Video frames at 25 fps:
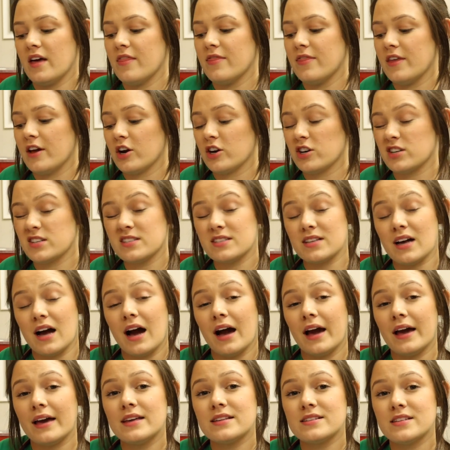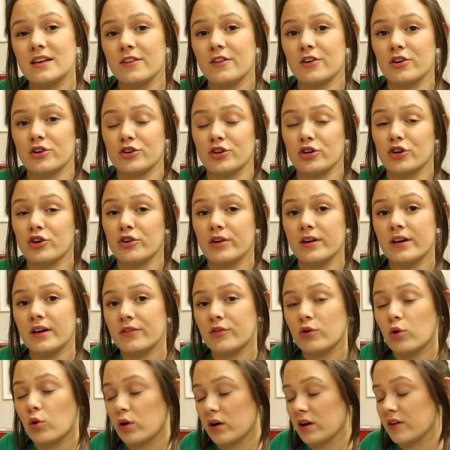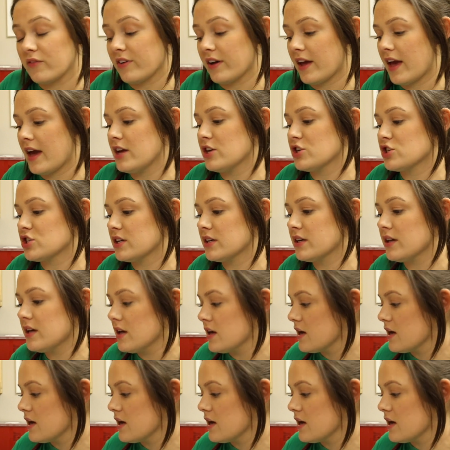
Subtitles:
their size and their degree of cornification.